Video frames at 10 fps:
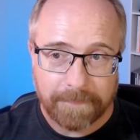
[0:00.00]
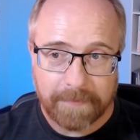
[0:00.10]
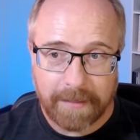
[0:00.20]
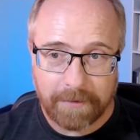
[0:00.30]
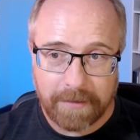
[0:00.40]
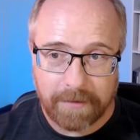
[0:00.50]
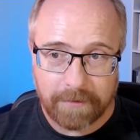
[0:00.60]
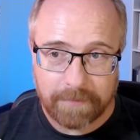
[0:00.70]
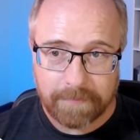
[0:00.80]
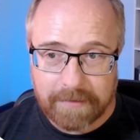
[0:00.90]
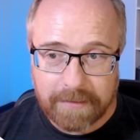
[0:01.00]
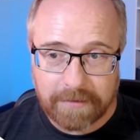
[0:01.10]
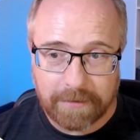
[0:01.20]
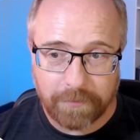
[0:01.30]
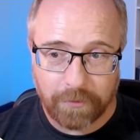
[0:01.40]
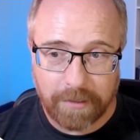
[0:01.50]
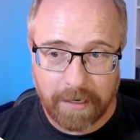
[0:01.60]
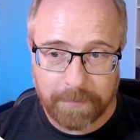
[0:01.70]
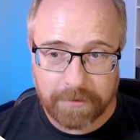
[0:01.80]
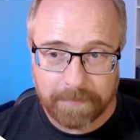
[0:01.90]
Down here, you see the free
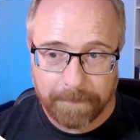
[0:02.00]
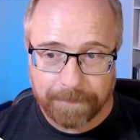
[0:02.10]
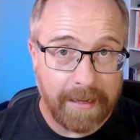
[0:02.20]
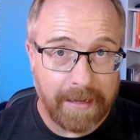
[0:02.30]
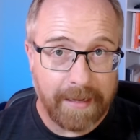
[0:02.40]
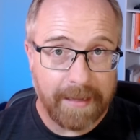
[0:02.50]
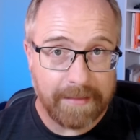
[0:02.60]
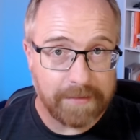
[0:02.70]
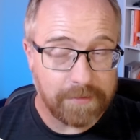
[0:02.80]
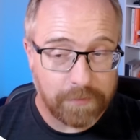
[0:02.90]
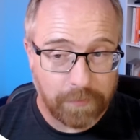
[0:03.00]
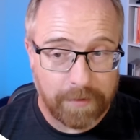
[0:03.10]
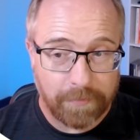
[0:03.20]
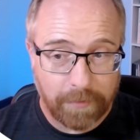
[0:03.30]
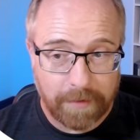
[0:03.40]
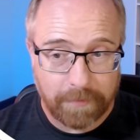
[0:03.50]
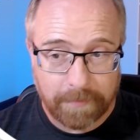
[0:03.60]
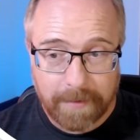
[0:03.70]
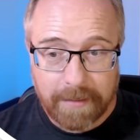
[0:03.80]
option, and this is free forever.